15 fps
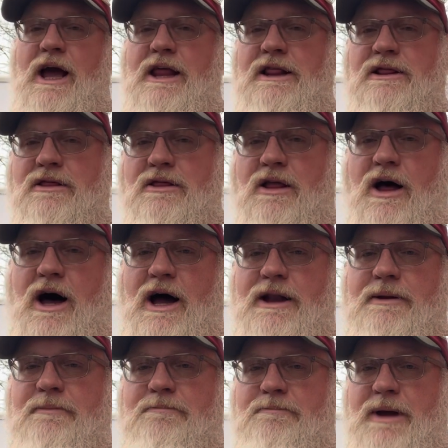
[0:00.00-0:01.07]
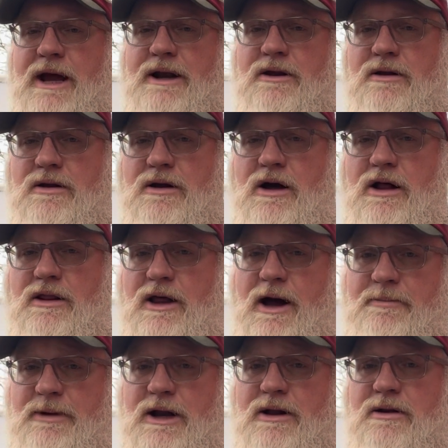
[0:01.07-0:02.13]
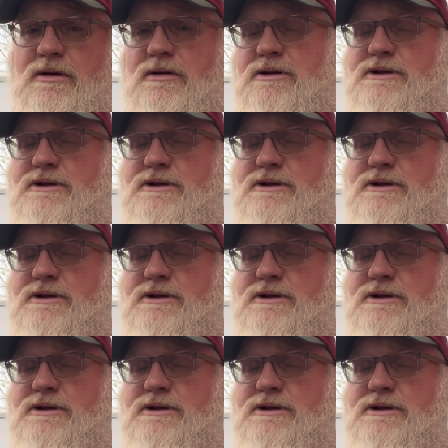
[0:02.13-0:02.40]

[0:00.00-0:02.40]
a lot better, a lot better.